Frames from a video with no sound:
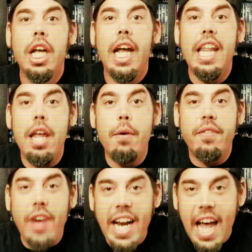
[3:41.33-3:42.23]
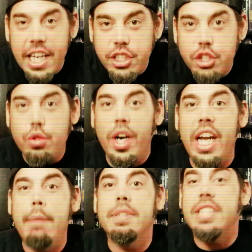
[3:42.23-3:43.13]
and then we find out it's a
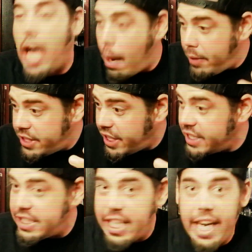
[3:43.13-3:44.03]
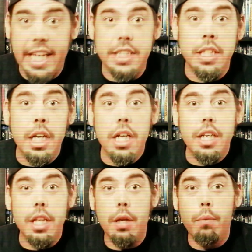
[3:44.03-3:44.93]
dream, and Tommy's getting taken
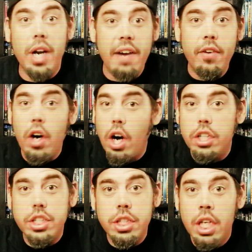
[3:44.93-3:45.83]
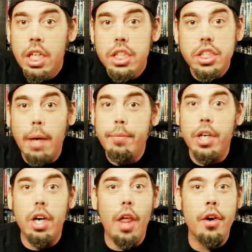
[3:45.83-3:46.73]
to the whatever Hearst
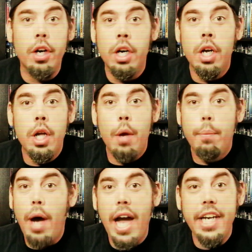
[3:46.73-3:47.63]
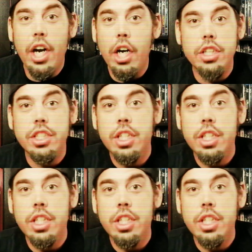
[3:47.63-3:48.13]
something or other, Pinehurst